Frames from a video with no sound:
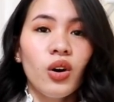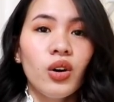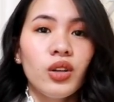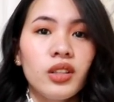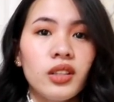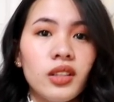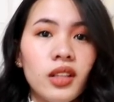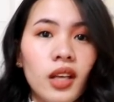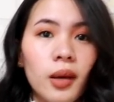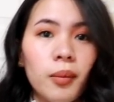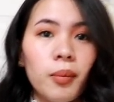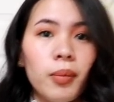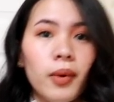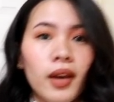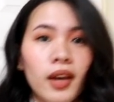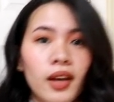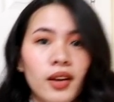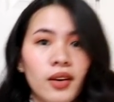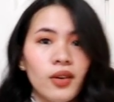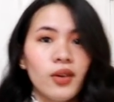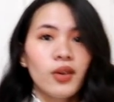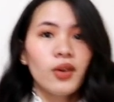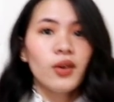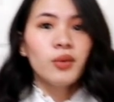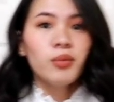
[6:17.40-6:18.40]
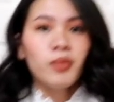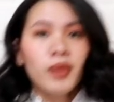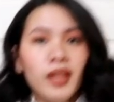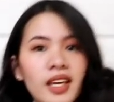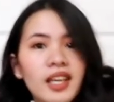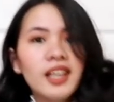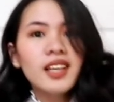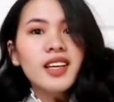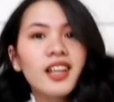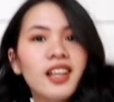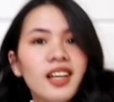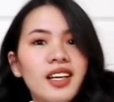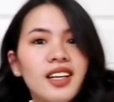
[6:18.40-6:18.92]
konti, pero oh my
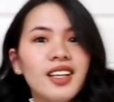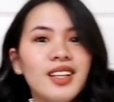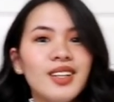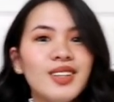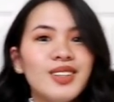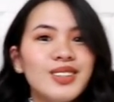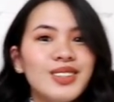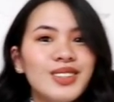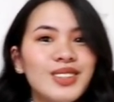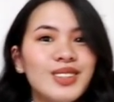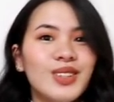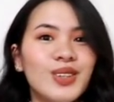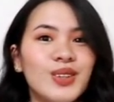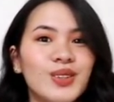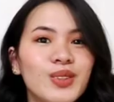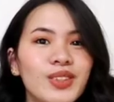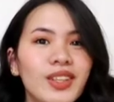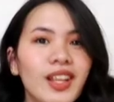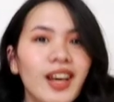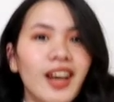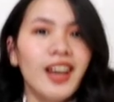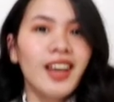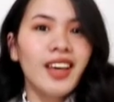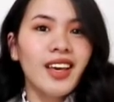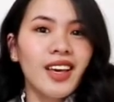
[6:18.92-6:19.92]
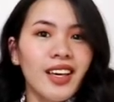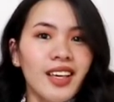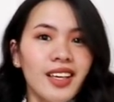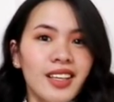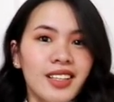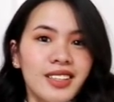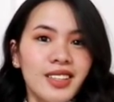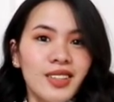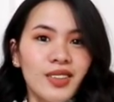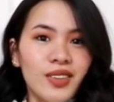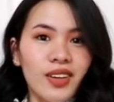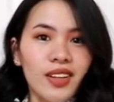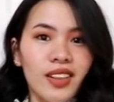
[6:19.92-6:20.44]
god, it looks so
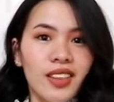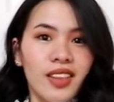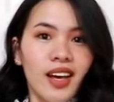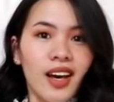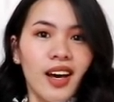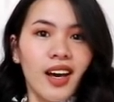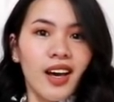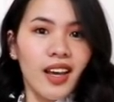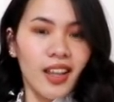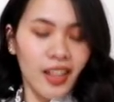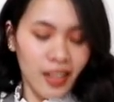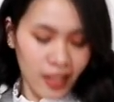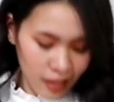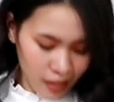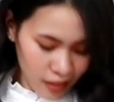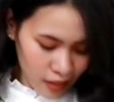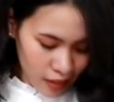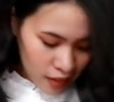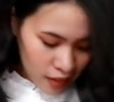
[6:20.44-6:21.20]
nice. Look at that.